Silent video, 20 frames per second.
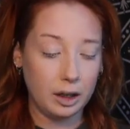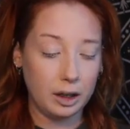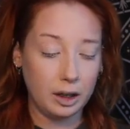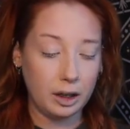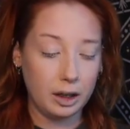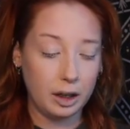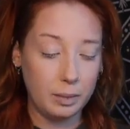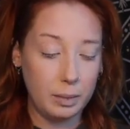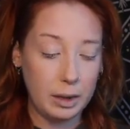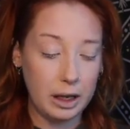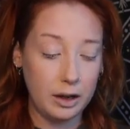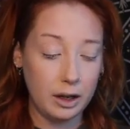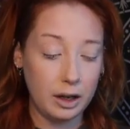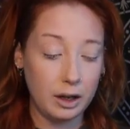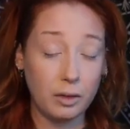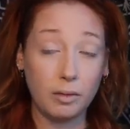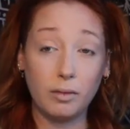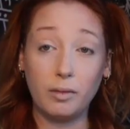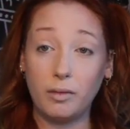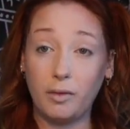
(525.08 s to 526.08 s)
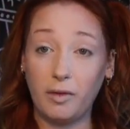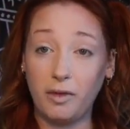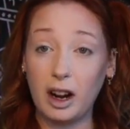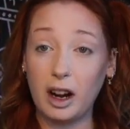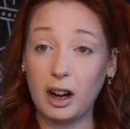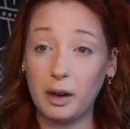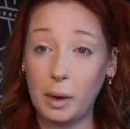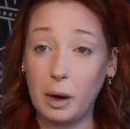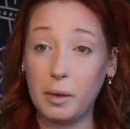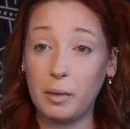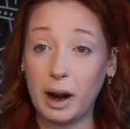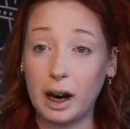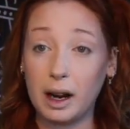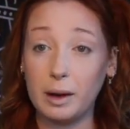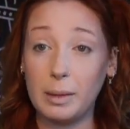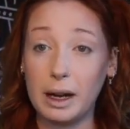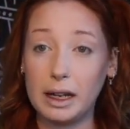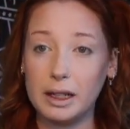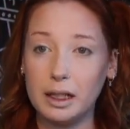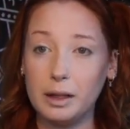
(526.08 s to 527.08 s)
could be very well
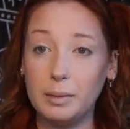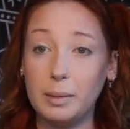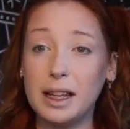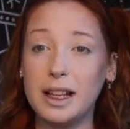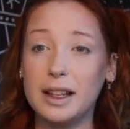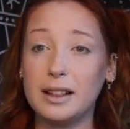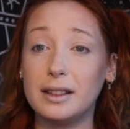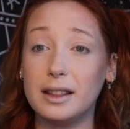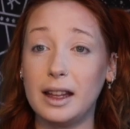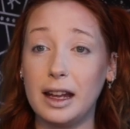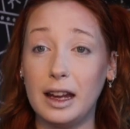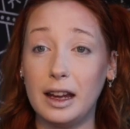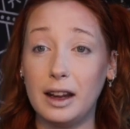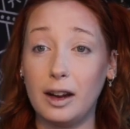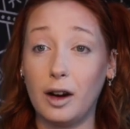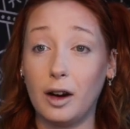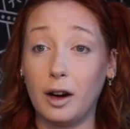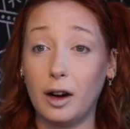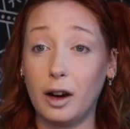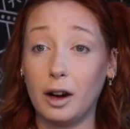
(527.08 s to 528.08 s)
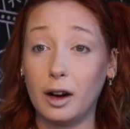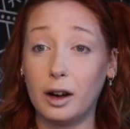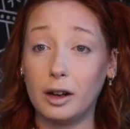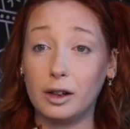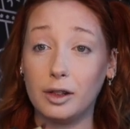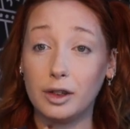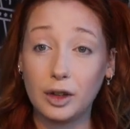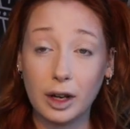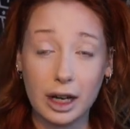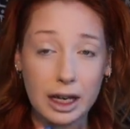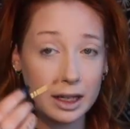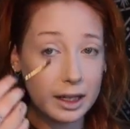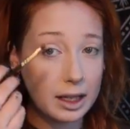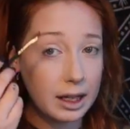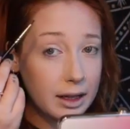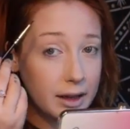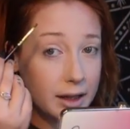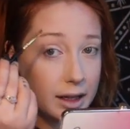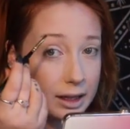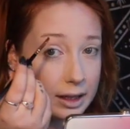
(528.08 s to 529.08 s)
recommended because they are trained
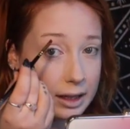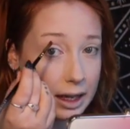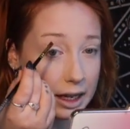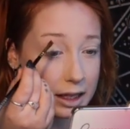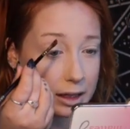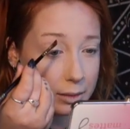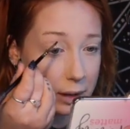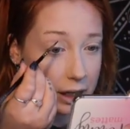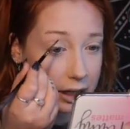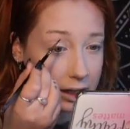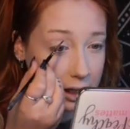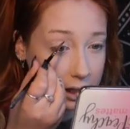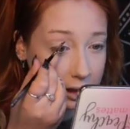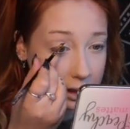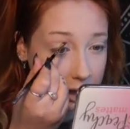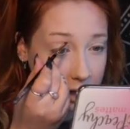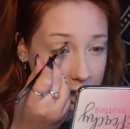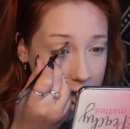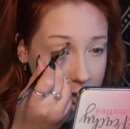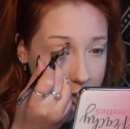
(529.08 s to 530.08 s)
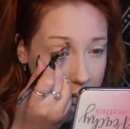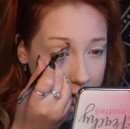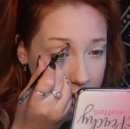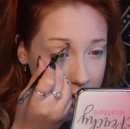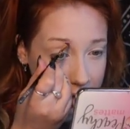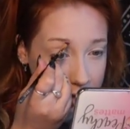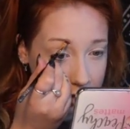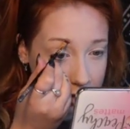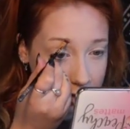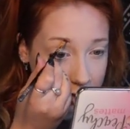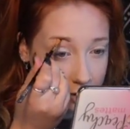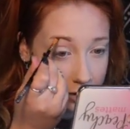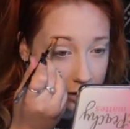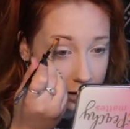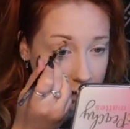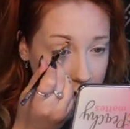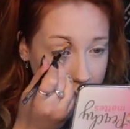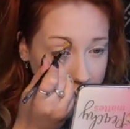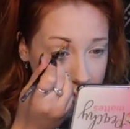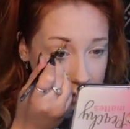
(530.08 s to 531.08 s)
in this aspect and that is what they do for a
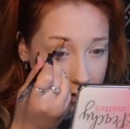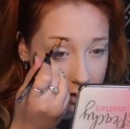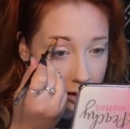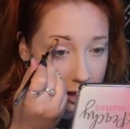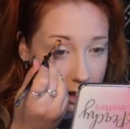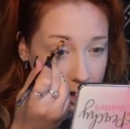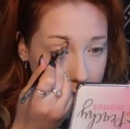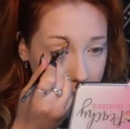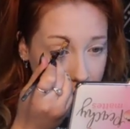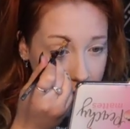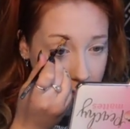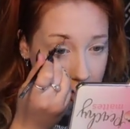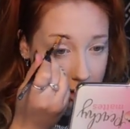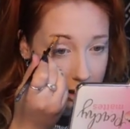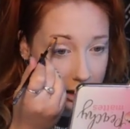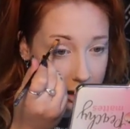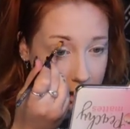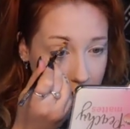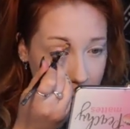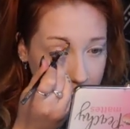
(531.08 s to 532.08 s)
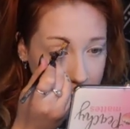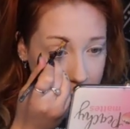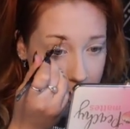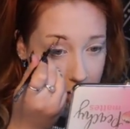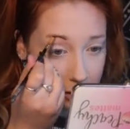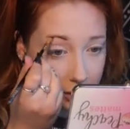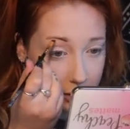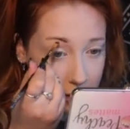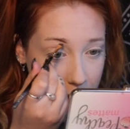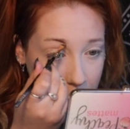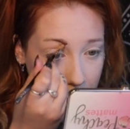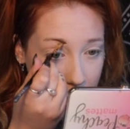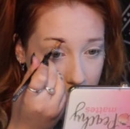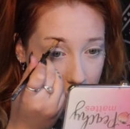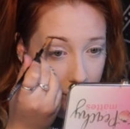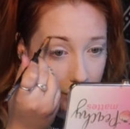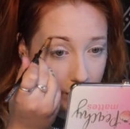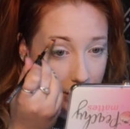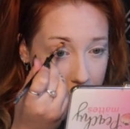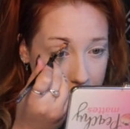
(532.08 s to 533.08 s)
living. So they can really help you
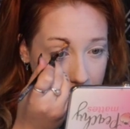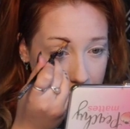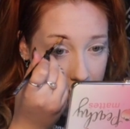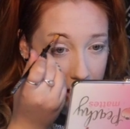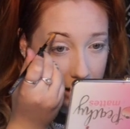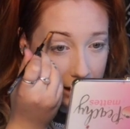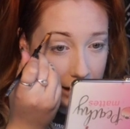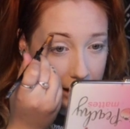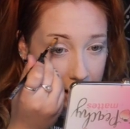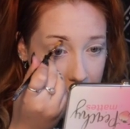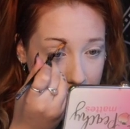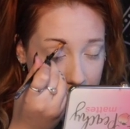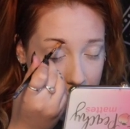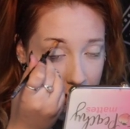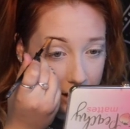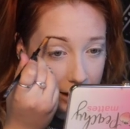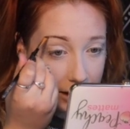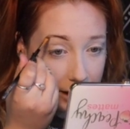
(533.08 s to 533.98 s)
with a